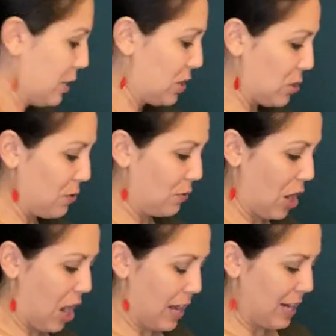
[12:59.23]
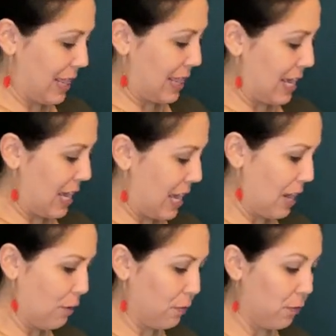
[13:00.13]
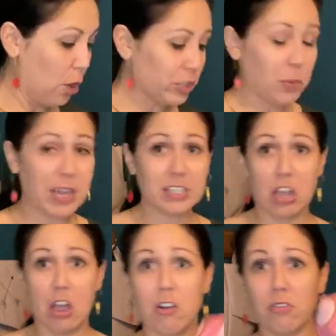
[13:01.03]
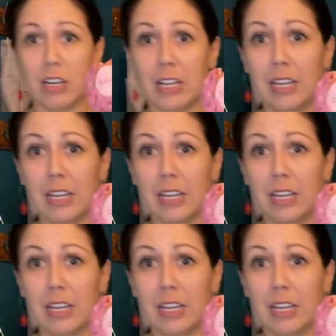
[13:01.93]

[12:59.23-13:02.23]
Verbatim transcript: So you've got the fold-away tote.